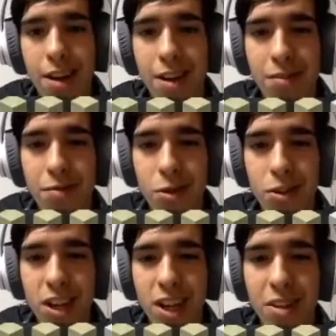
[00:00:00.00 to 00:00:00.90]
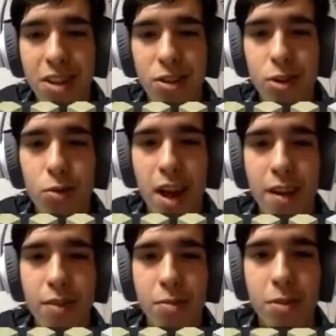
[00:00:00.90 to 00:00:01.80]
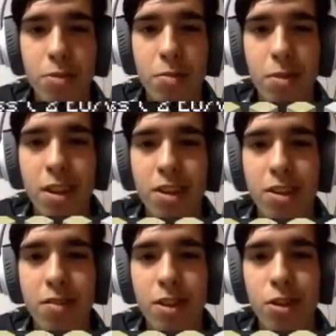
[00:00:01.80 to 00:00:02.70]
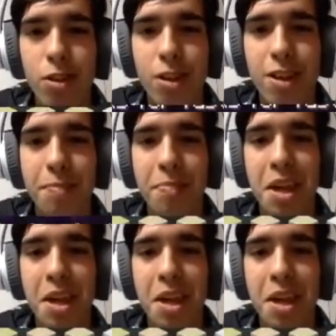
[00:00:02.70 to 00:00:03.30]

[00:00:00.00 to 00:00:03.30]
unfortunately, these do have to be replaced eventually.